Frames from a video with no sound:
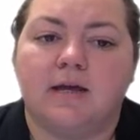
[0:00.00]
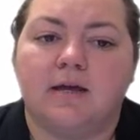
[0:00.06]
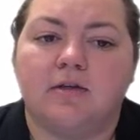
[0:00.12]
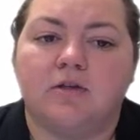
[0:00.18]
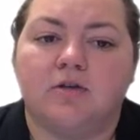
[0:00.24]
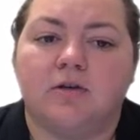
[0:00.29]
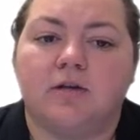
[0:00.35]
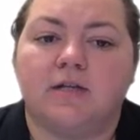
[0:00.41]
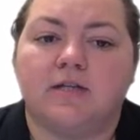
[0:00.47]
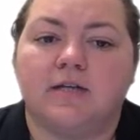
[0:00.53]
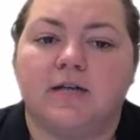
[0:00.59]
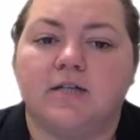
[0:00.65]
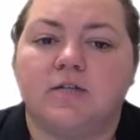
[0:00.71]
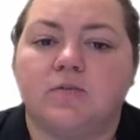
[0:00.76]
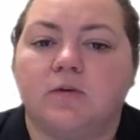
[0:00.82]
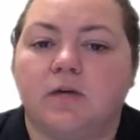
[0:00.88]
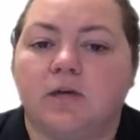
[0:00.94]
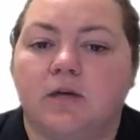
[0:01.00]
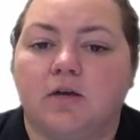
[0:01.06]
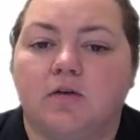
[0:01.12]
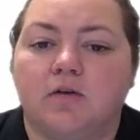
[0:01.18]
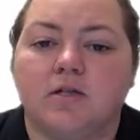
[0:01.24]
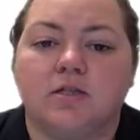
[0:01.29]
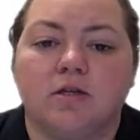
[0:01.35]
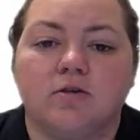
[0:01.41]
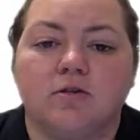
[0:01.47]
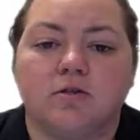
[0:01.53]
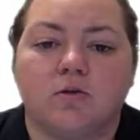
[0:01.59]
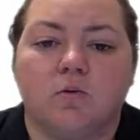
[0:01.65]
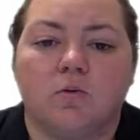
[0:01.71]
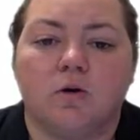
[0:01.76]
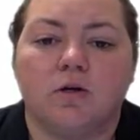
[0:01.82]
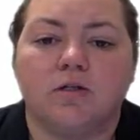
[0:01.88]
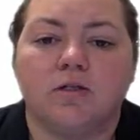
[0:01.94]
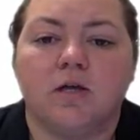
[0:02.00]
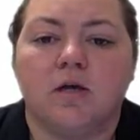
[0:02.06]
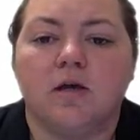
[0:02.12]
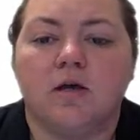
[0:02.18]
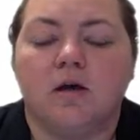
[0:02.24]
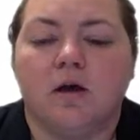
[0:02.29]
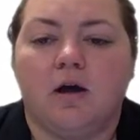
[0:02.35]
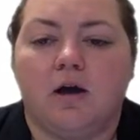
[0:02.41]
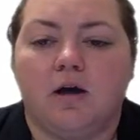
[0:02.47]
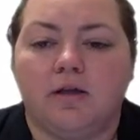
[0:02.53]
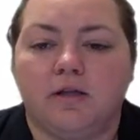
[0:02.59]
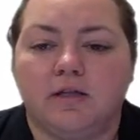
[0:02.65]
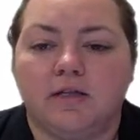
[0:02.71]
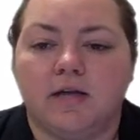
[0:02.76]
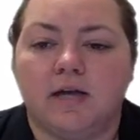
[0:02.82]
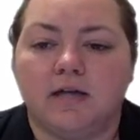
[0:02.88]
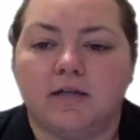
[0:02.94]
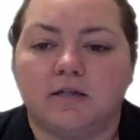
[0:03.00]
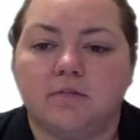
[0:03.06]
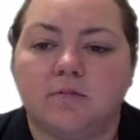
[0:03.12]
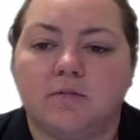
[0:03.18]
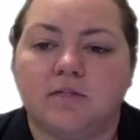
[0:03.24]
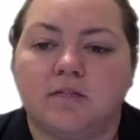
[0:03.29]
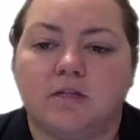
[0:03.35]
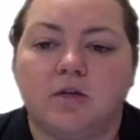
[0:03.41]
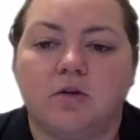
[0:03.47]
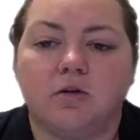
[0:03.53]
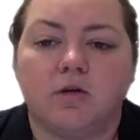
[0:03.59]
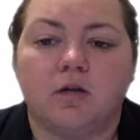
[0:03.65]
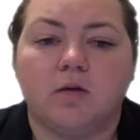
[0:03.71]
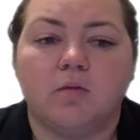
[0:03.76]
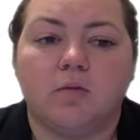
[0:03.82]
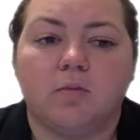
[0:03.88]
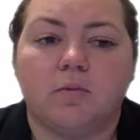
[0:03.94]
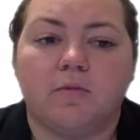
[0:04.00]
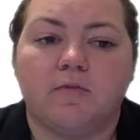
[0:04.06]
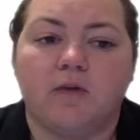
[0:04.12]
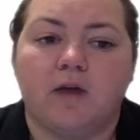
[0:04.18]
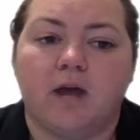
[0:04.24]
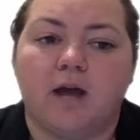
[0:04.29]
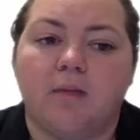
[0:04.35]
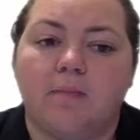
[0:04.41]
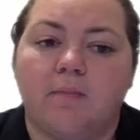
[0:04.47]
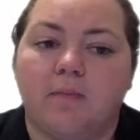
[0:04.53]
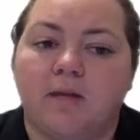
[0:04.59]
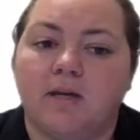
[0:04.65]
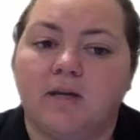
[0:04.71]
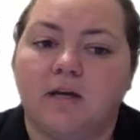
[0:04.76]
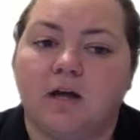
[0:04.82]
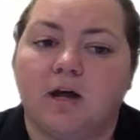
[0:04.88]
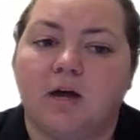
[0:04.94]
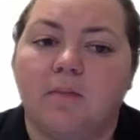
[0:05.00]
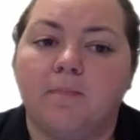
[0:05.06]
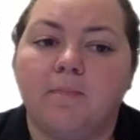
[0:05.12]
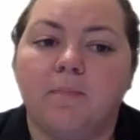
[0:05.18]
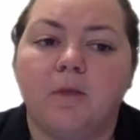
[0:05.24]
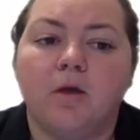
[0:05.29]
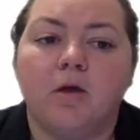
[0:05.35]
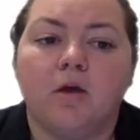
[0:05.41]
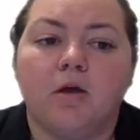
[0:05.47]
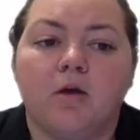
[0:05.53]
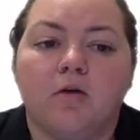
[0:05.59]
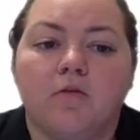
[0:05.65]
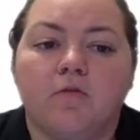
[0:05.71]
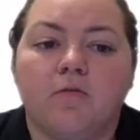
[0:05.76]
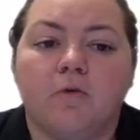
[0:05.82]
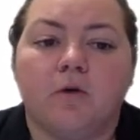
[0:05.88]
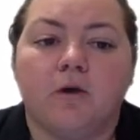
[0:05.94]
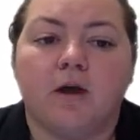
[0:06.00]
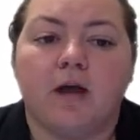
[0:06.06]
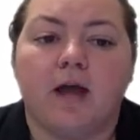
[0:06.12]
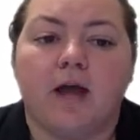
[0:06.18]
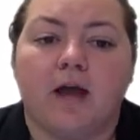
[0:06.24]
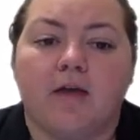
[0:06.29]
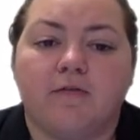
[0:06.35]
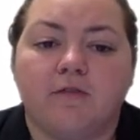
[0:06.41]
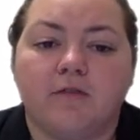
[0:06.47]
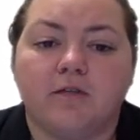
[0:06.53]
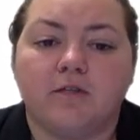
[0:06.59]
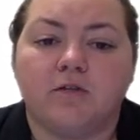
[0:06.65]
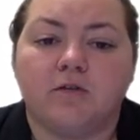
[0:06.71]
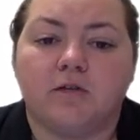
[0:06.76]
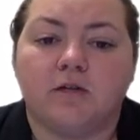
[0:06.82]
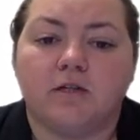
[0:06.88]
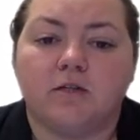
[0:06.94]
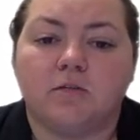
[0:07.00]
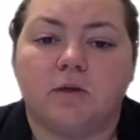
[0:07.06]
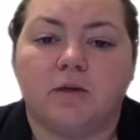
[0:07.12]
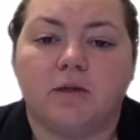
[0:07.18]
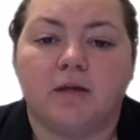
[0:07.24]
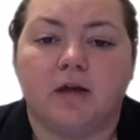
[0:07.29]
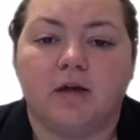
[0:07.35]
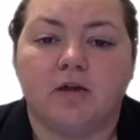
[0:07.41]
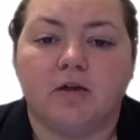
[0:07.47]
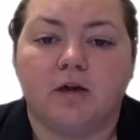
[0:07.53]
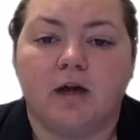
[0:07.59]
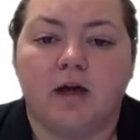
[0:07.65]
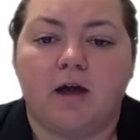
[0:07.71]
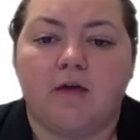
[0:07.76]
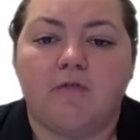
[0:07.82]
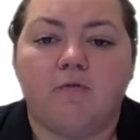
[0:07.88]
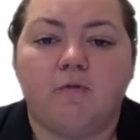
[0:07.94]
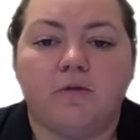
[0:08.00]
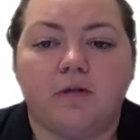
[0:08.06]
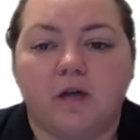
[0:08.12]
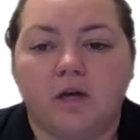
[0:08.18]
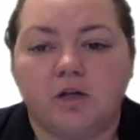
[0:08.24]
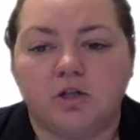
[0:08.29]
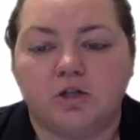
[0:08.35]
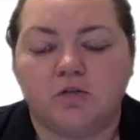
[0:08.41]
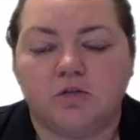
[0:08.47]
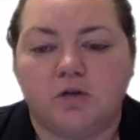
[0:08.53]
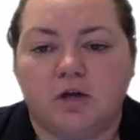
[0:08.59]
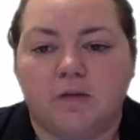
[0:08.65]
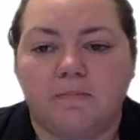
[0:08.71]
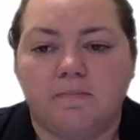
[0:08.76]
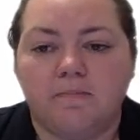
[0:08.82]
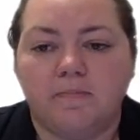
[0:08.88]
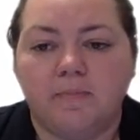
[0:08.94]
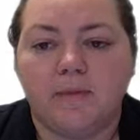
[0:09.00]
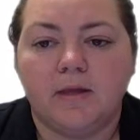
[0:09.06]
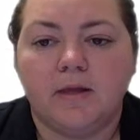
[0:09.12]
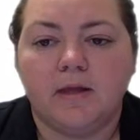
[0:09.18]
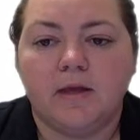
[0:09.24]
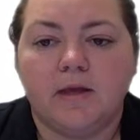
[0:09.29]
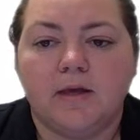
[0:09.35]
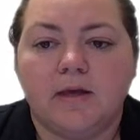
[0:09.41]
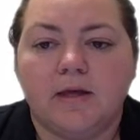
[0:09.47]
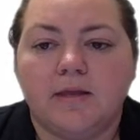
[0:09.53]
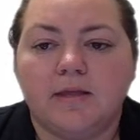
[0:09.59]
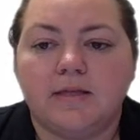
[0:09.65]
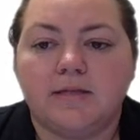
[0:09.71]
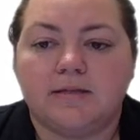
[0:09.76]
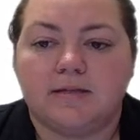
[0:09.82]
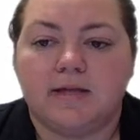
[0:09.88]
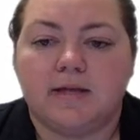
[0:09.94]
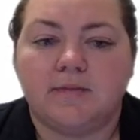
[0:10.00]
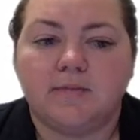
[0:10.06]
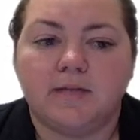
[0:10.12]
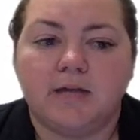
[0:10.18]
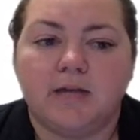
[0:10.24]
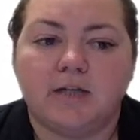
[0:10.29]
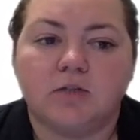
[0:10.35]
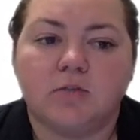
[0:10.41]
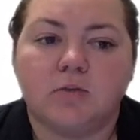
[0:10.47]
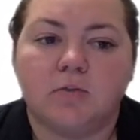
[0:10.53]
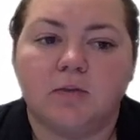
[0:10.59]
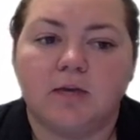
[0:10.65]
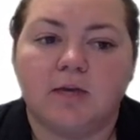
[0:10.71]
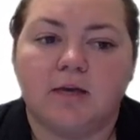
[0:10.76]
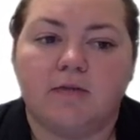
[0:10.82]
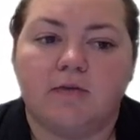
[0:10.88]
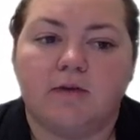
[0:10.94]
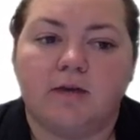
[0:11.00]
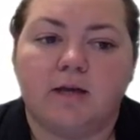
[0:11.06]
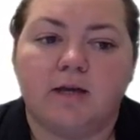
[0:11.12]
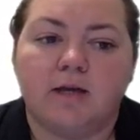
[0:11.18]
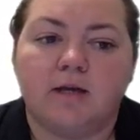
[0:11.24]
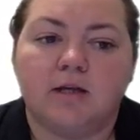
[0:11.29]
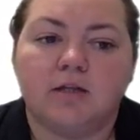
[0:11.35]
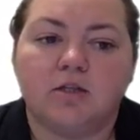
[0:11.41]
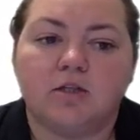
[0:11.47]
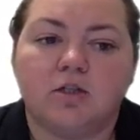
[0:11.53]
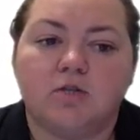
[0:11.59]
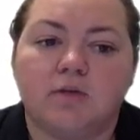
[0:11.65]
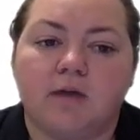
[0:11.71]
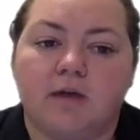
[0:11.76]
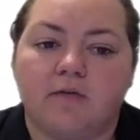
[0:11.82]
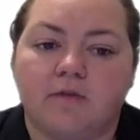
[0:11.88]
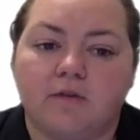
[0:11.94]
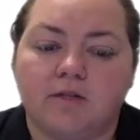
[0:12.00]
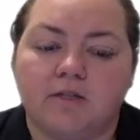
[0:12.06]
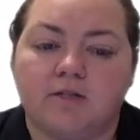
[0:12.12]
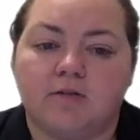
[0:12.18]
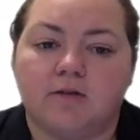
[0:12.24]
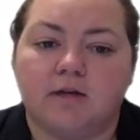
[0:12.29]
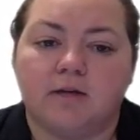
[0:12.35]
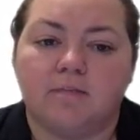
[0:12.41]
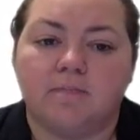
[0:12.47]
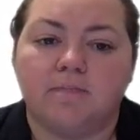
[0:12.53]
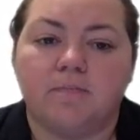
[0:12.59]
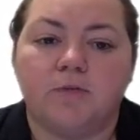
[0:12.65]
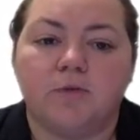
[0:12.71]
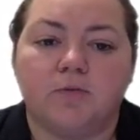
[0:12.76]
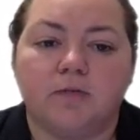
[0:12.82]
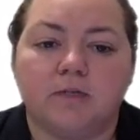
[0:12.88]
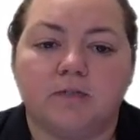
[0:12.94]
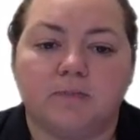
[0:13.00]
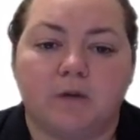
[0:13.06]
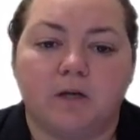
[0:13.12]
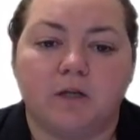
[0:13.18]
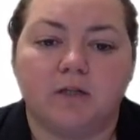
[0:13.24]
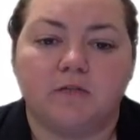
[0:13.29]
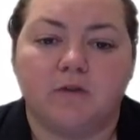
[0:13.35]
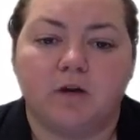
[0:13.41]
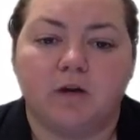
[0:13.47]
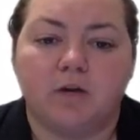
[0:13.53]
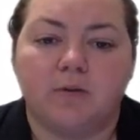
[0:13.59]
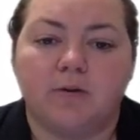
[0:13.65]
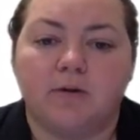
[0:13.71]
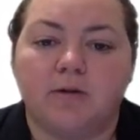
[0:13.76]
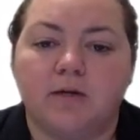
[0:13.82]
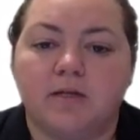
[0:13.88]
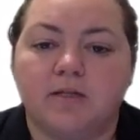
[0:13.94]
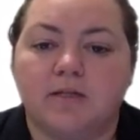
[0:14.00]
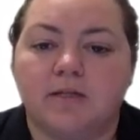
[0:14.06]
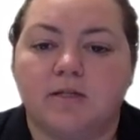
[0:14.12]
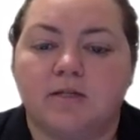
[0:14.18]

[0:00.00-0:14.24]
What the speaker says: during a test will increase their scores on the test. Ms. Tierney will provide mint gum for half the students, while the other half will not chew gum. The same test will be given to every student. The response variable is the